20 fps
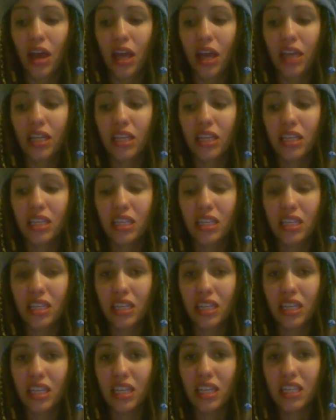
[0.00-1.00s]
it
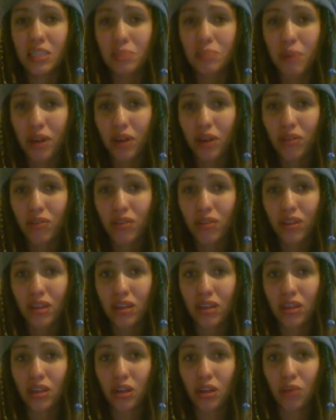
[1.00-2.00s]
is better
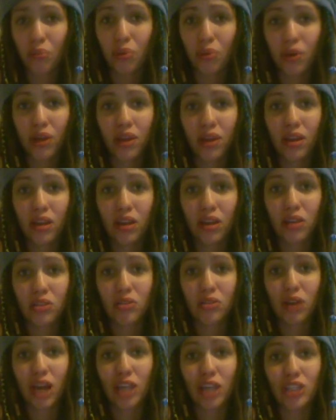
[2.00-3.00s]
than putting
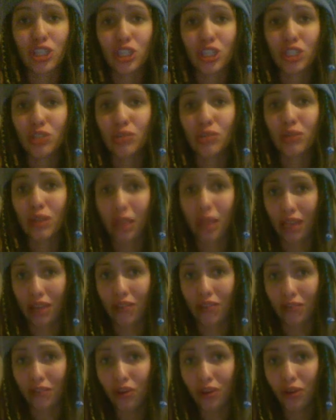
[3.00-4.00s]
trash into a
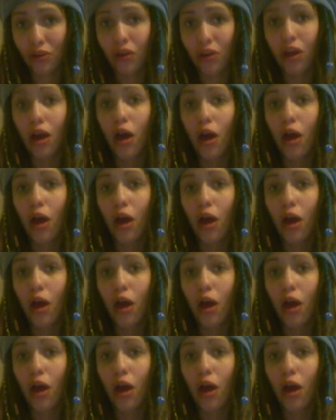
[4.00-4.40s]
landfill,